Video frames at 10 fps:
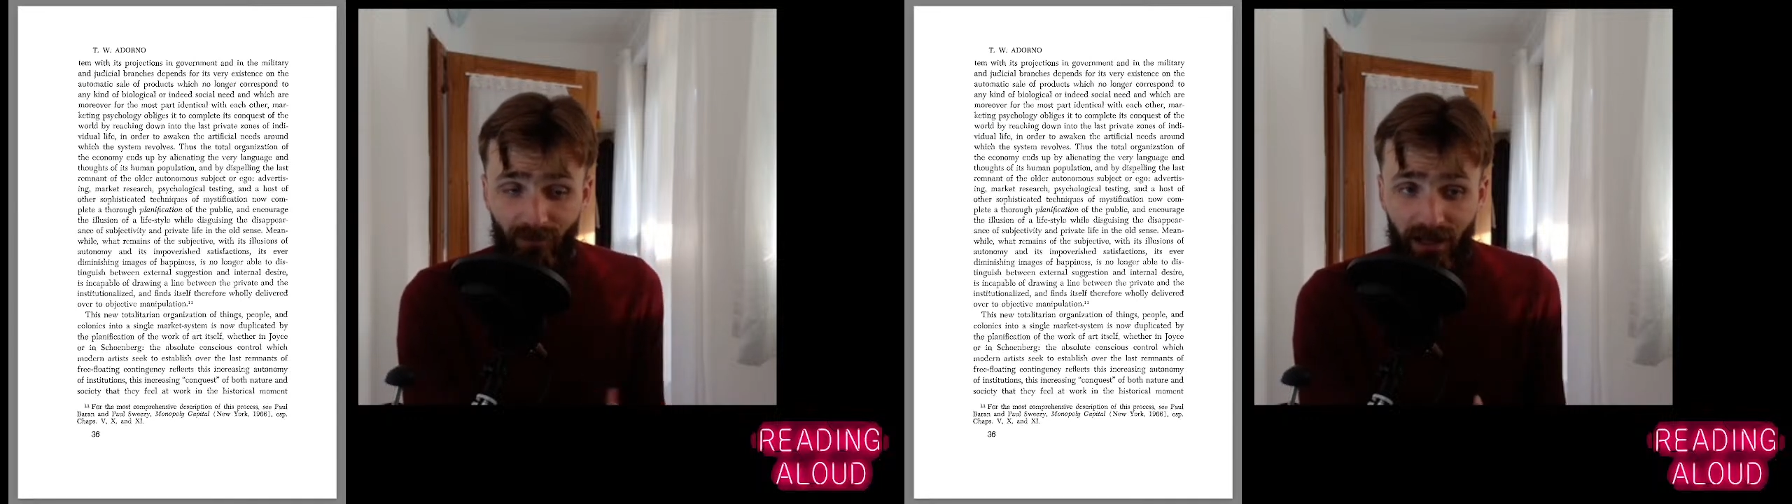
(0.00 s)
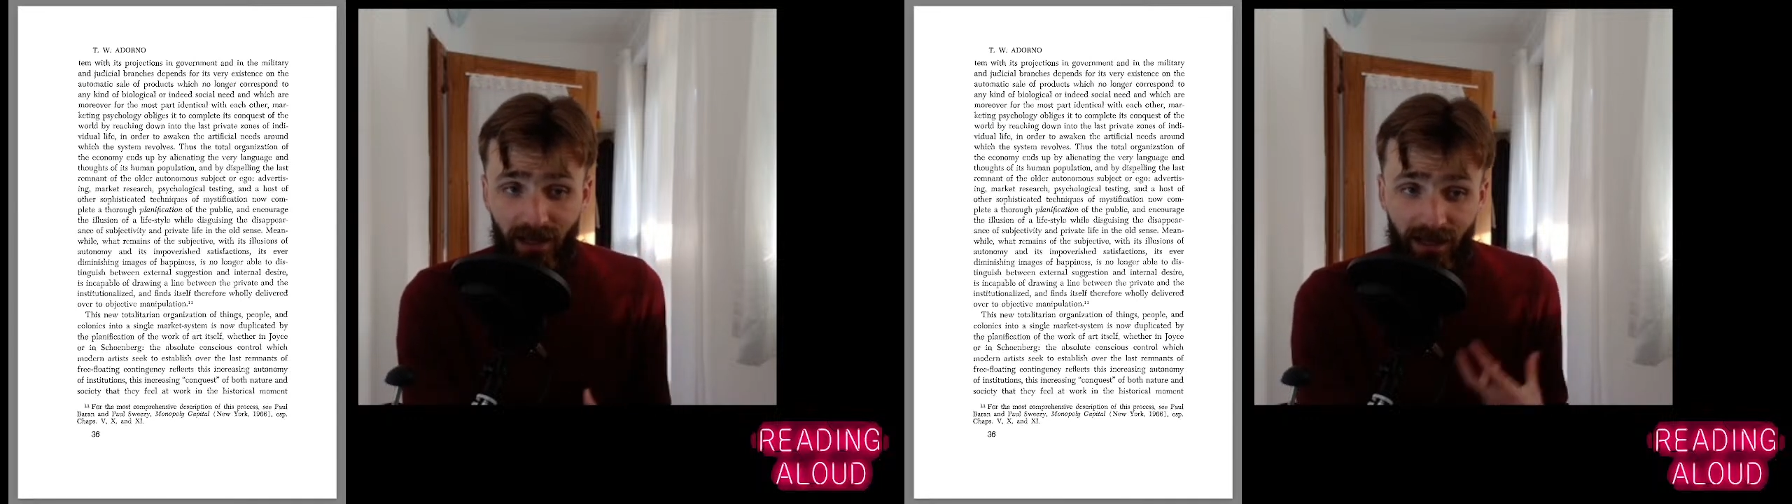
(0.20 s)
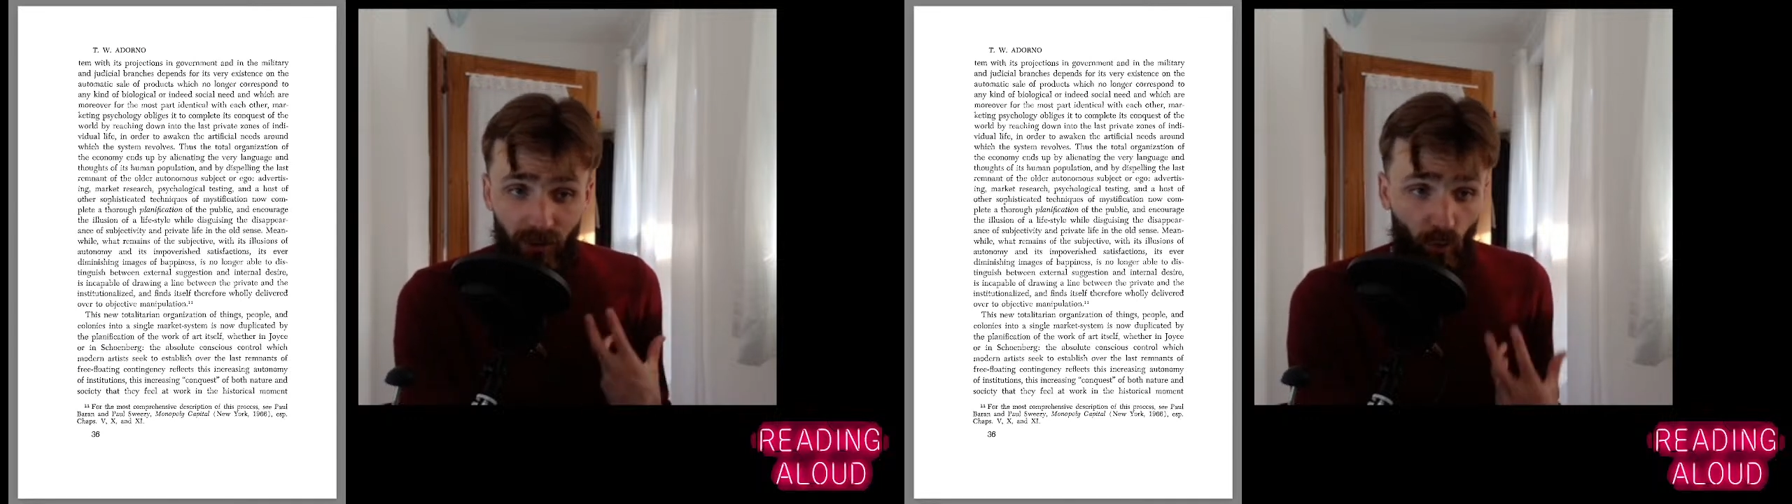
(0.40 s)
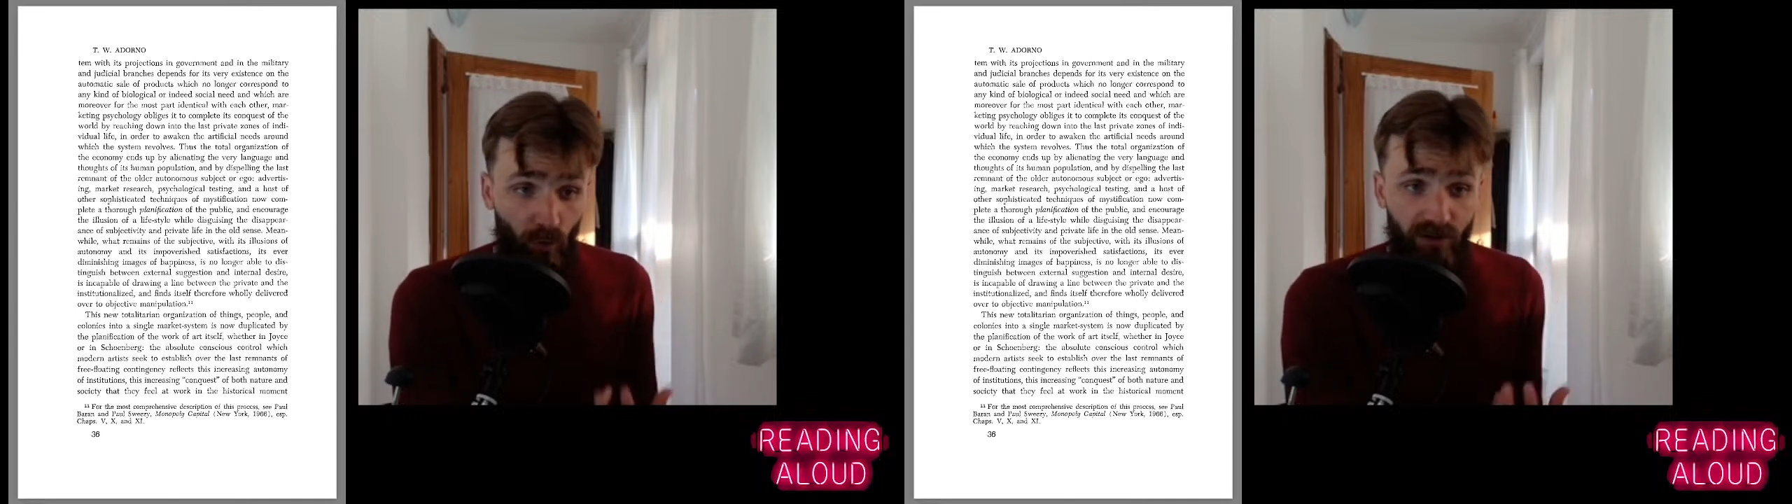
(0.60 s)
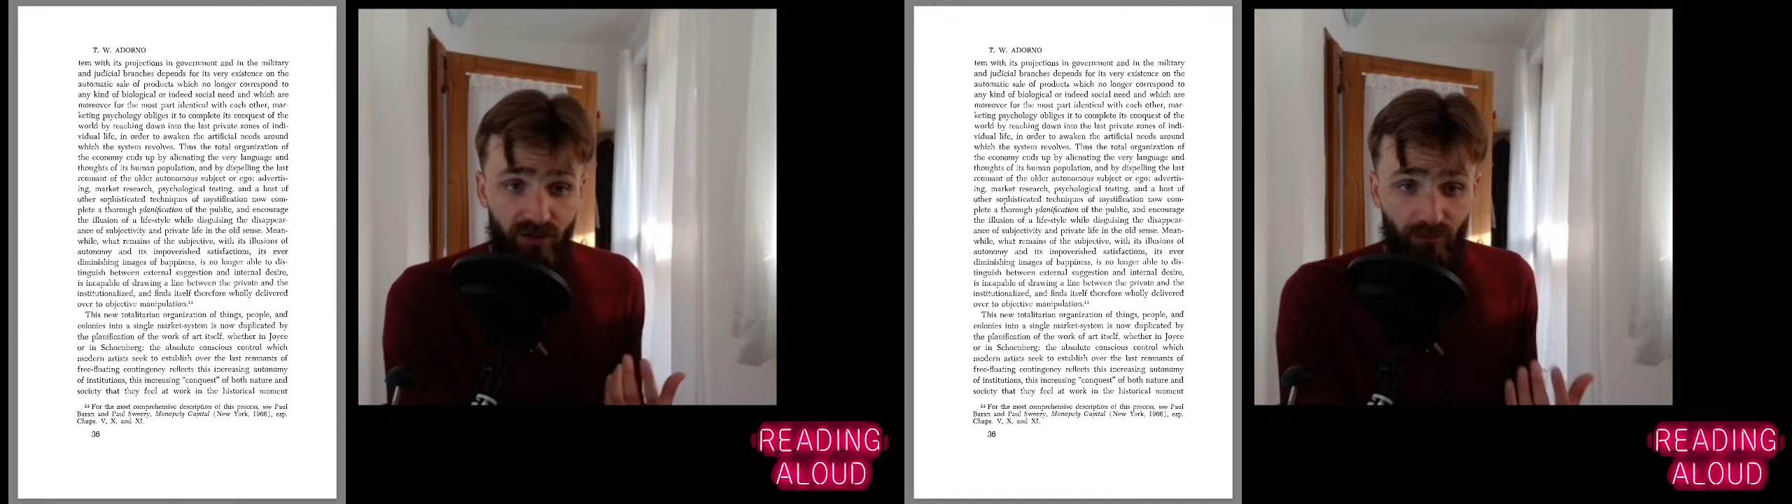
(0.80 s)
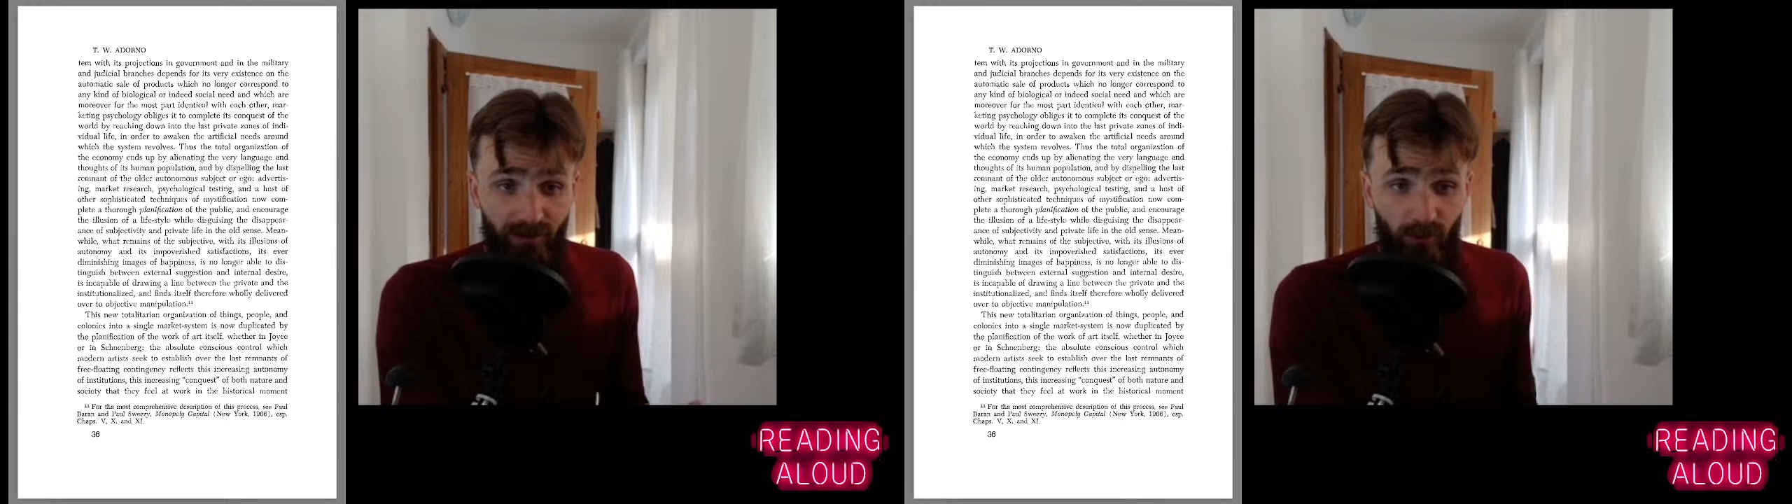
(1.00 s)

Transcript: in order to